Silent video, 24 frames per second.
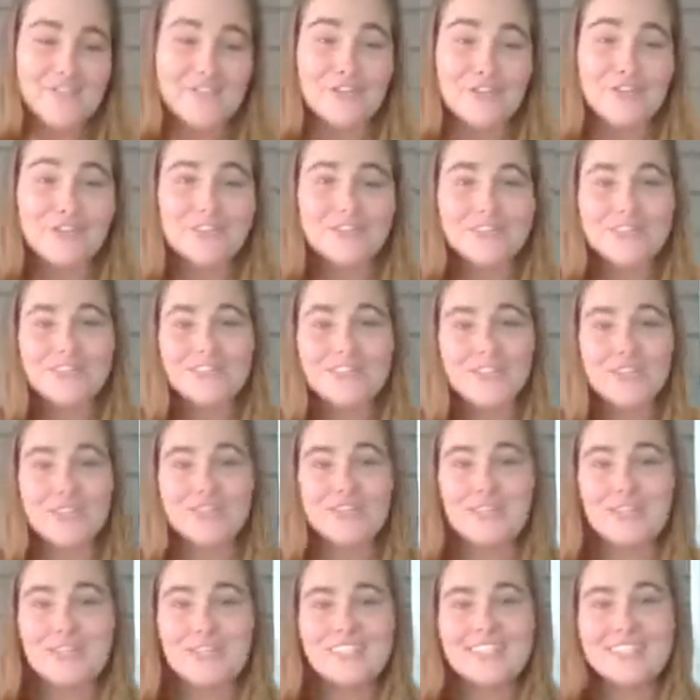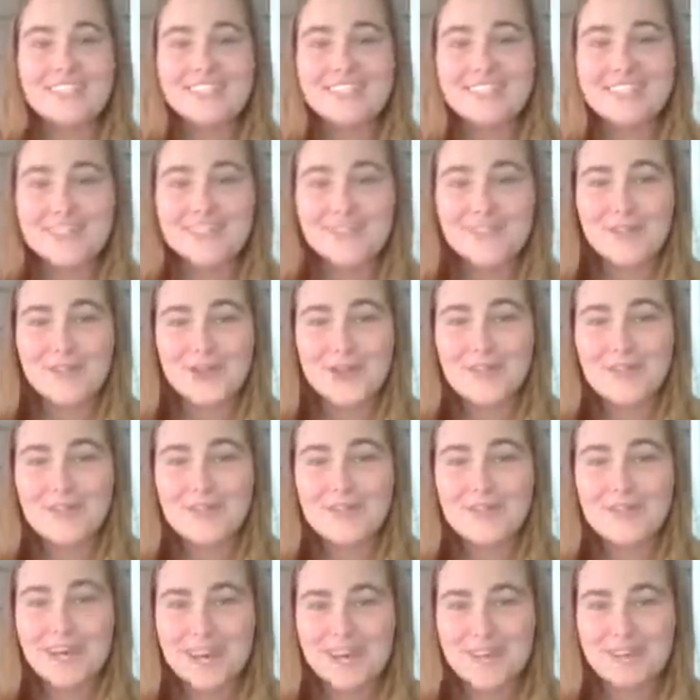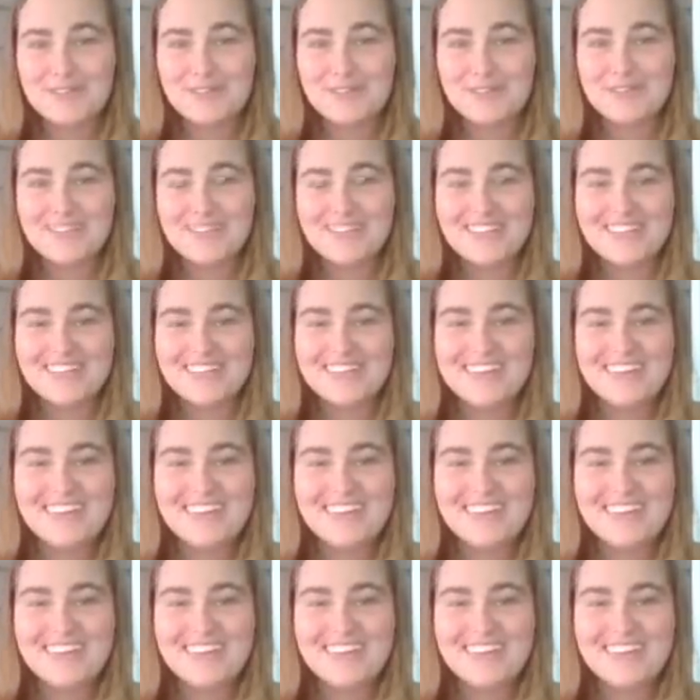First is to really slow down.